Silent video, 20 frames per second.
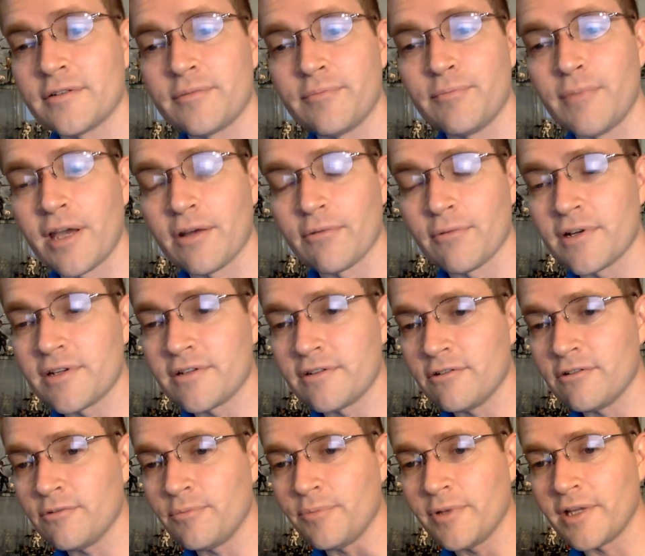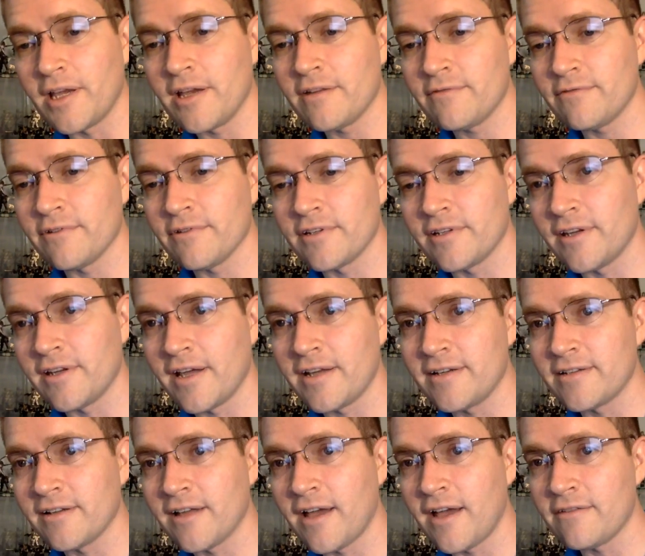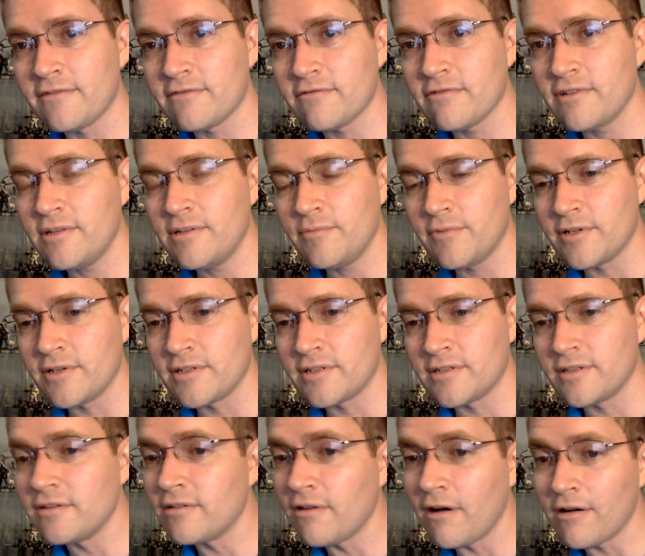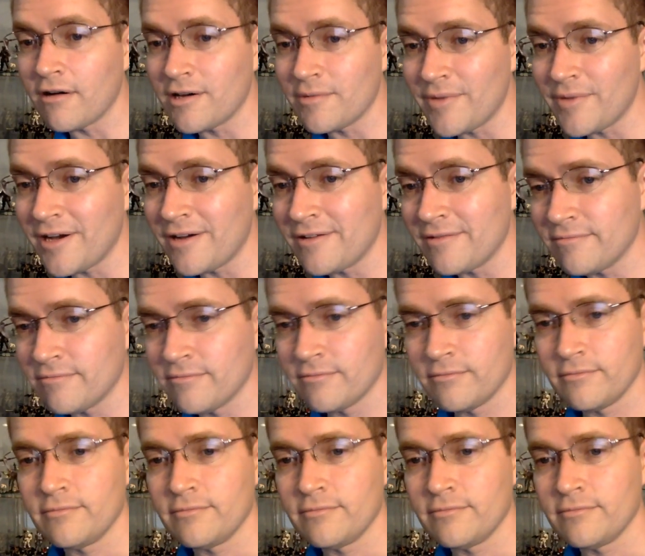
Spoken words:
my original plan for tonight's live stream was to talk about